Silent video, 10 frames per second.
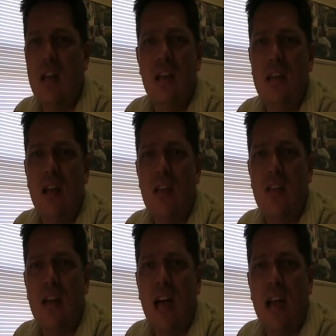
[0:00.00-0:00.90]
he tell you
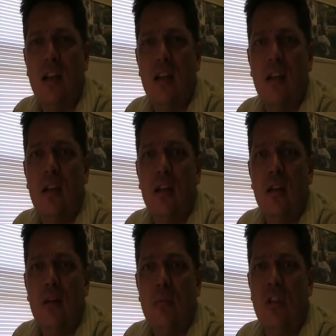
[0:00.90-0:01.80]
that?
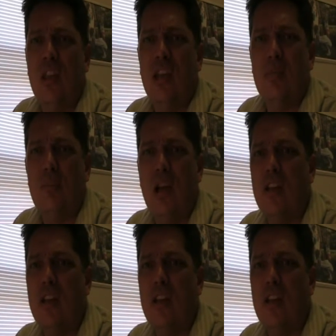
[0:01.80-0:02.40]
You think it might